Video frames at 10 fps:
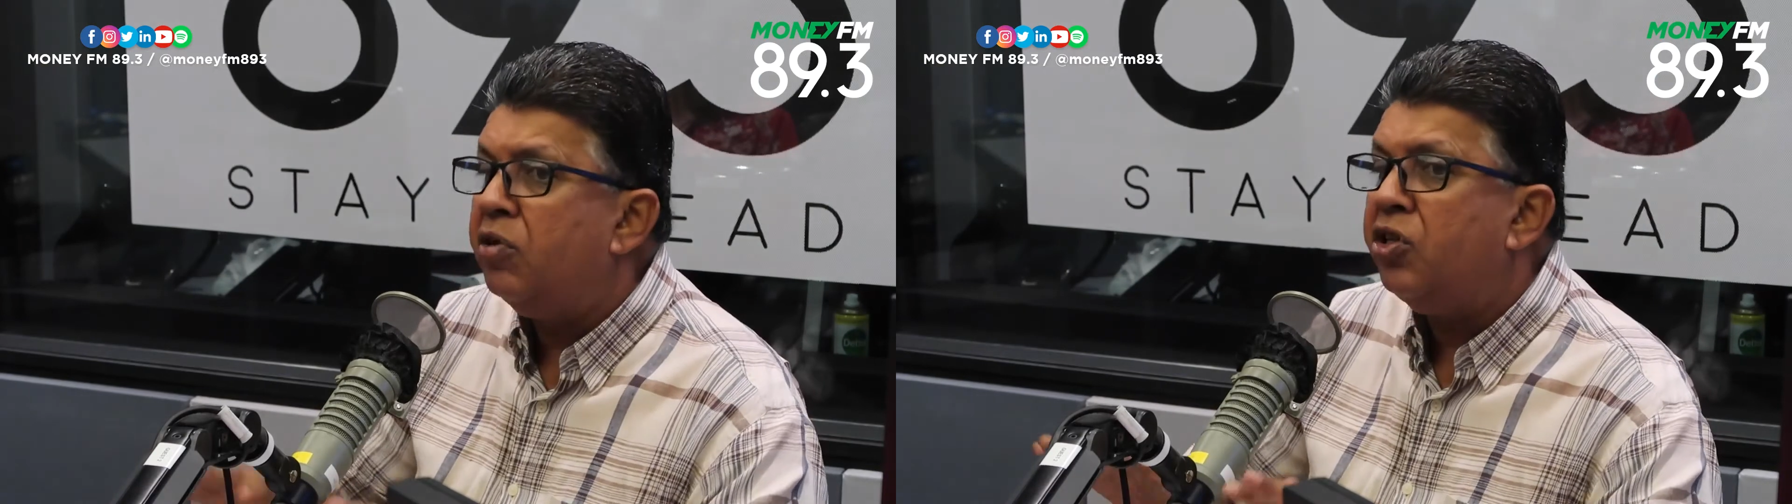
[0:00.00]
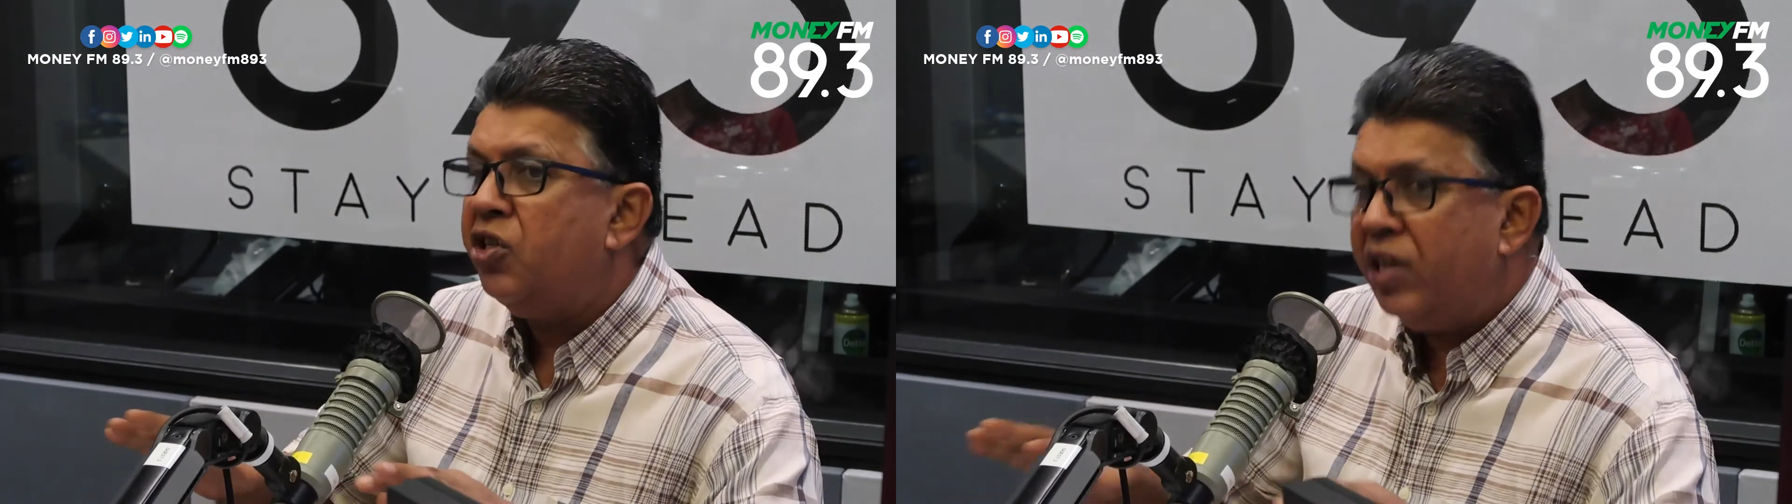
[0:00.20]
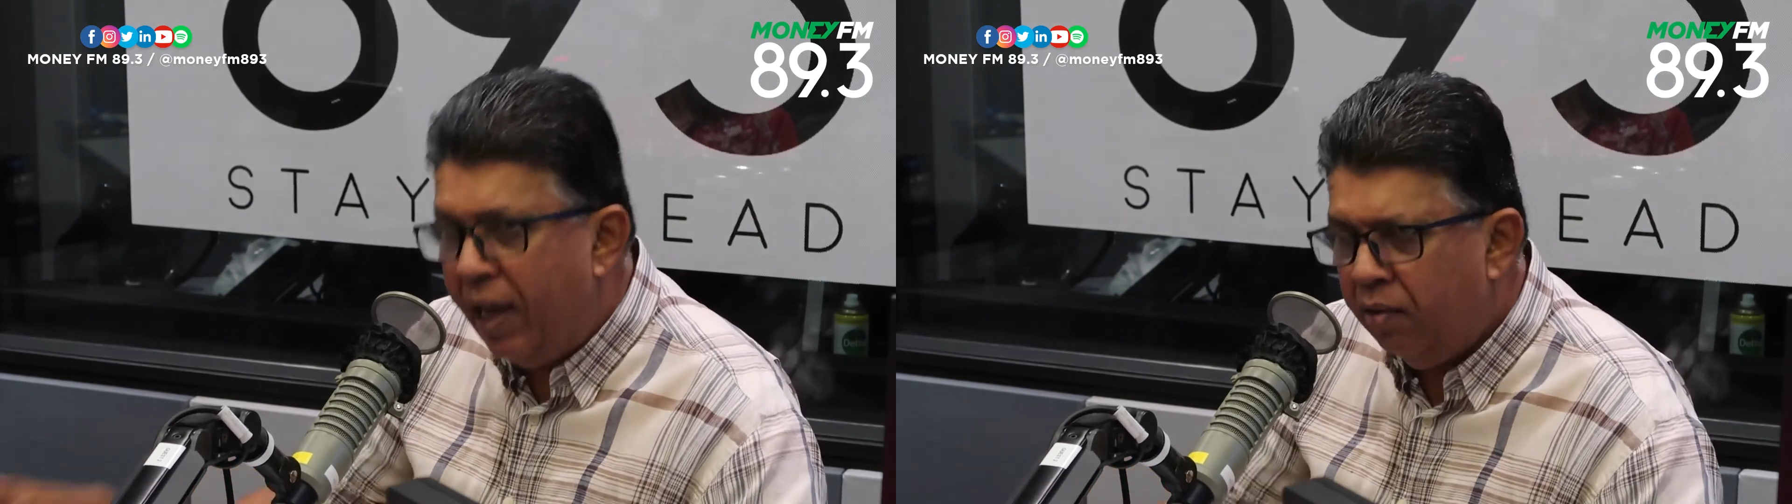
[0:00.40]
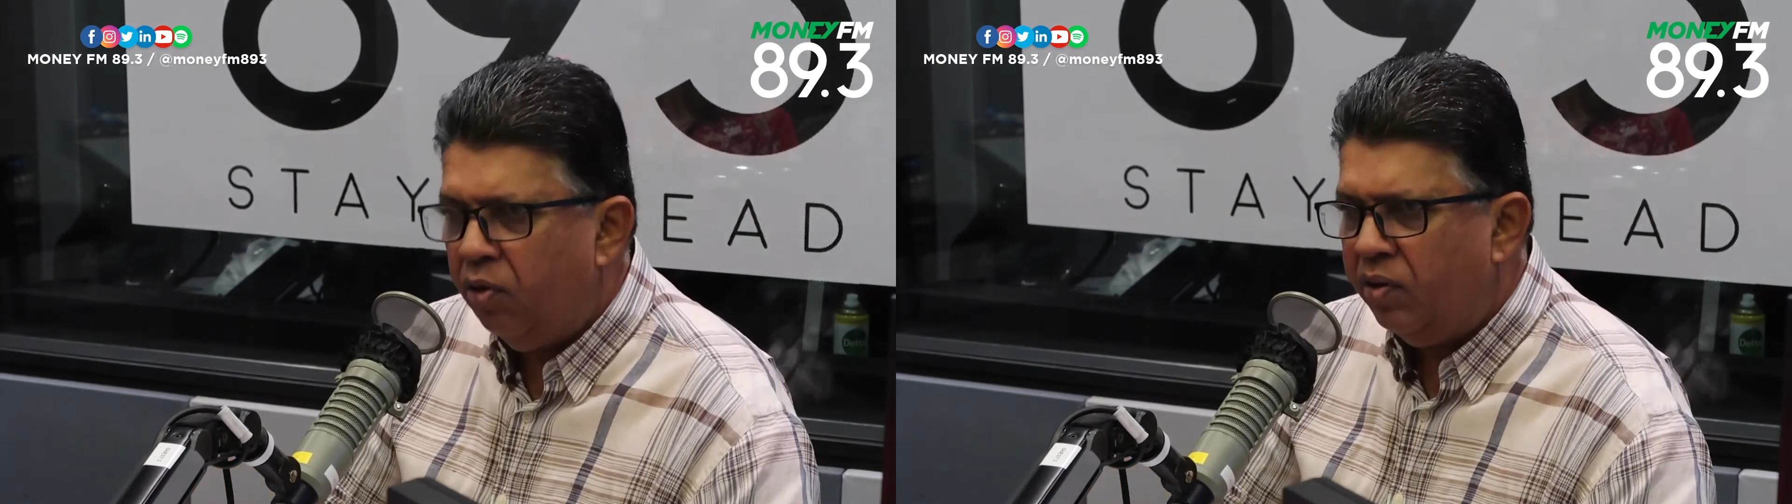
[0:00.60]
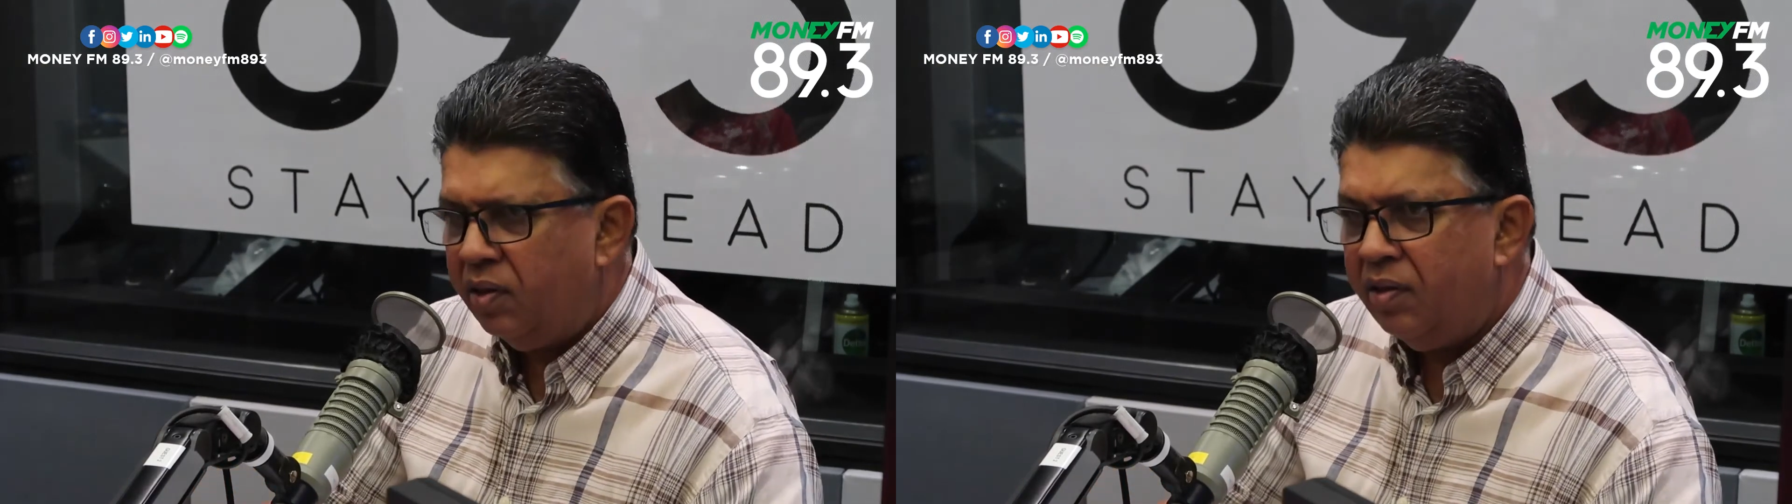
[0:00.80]

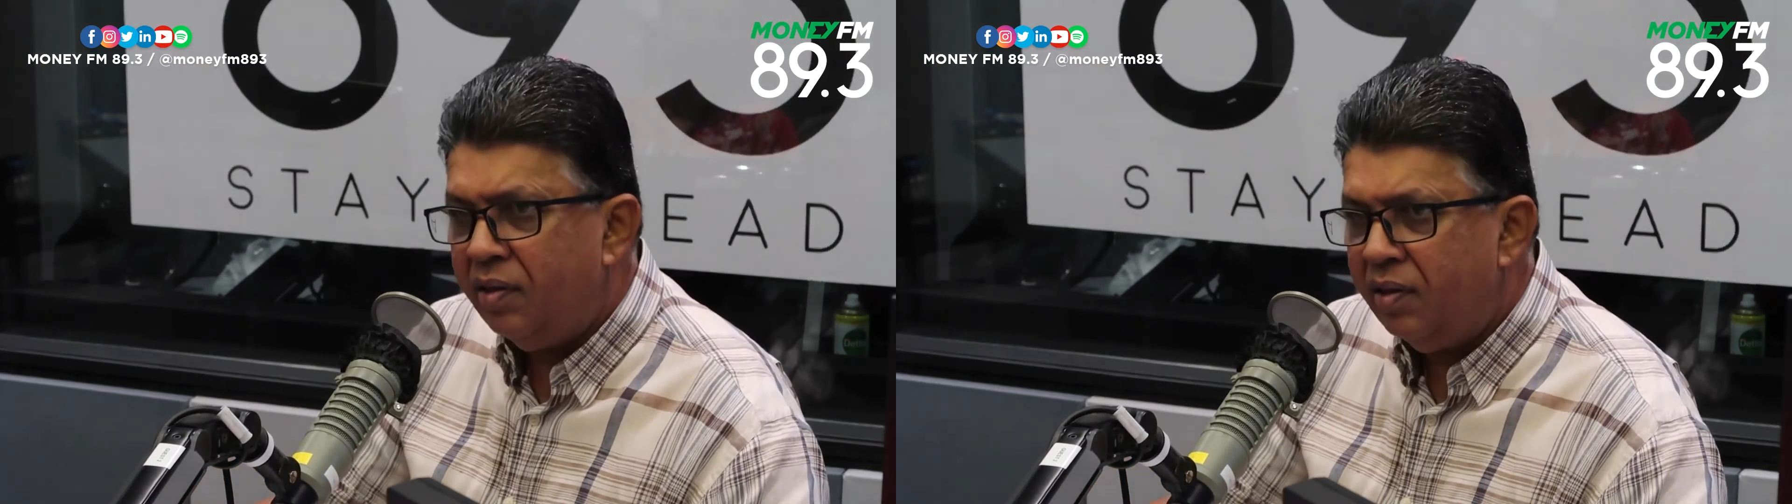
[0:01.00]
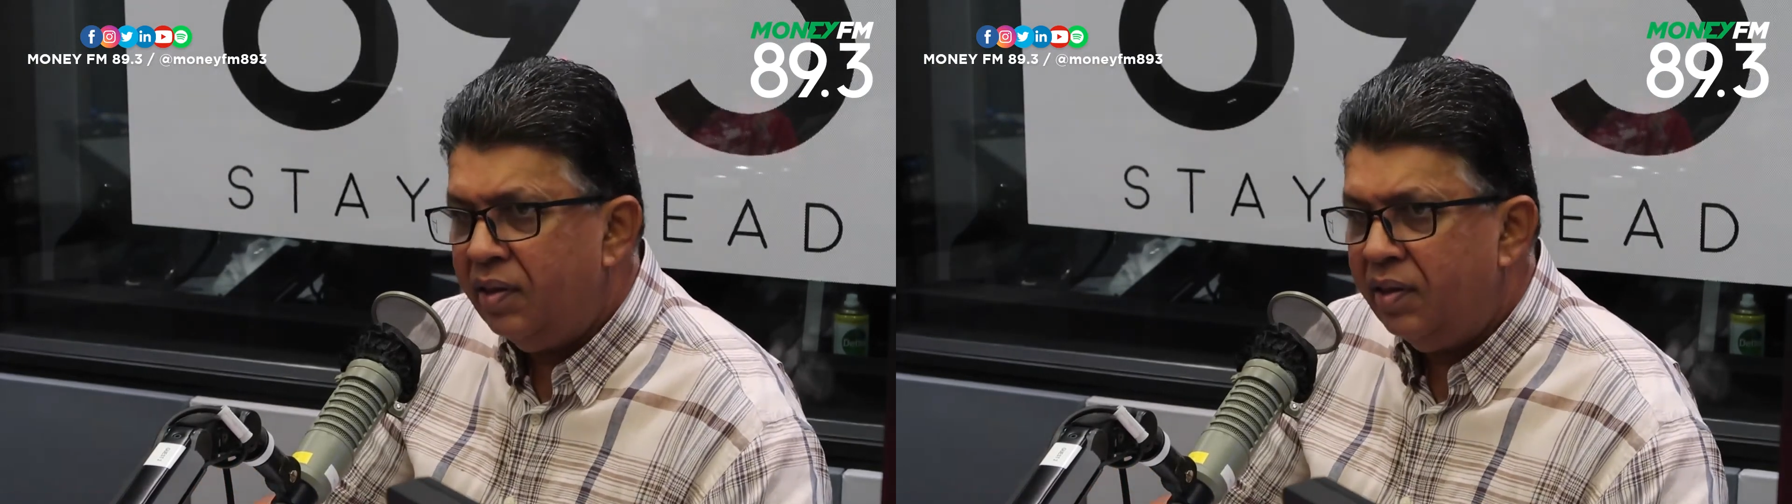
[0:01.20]
shareholders.